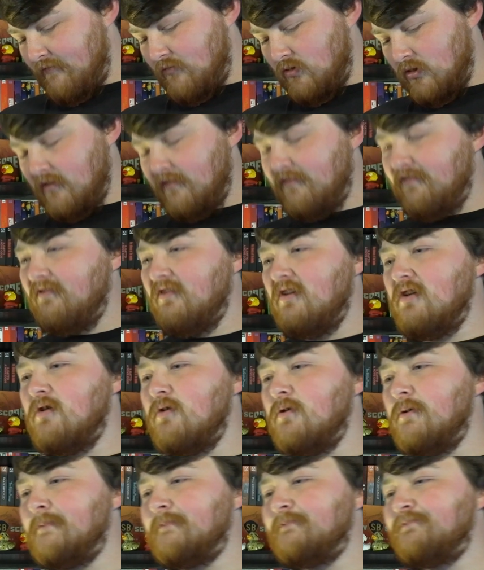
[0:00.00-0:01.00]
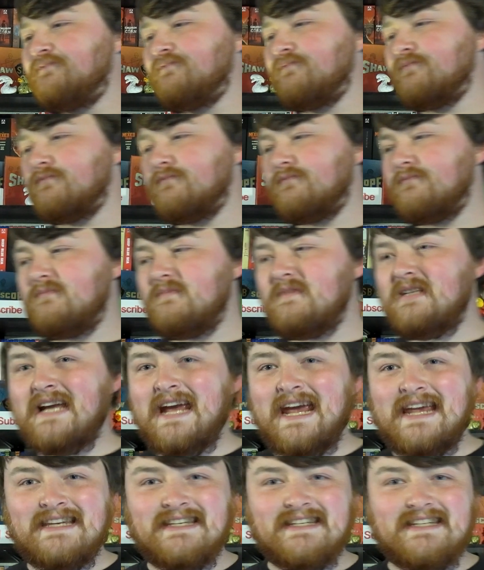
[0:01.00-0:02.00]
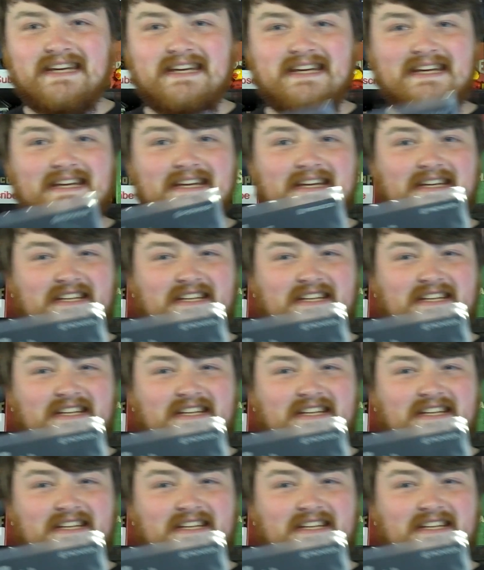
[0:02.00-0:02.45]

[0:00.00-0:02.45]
got a few NTCS